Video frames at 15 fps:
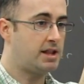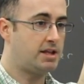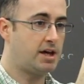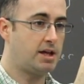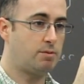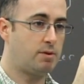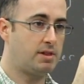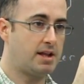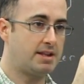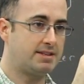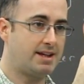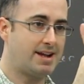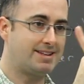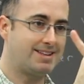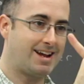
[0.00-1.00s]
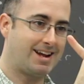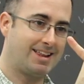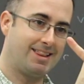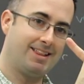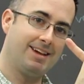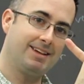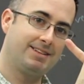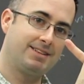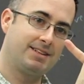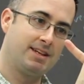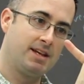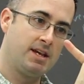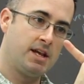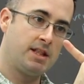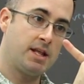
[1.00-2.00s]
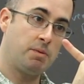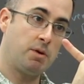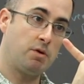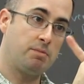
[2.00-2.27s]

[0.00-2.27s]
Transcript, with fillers: The other one, let's say it's like this, then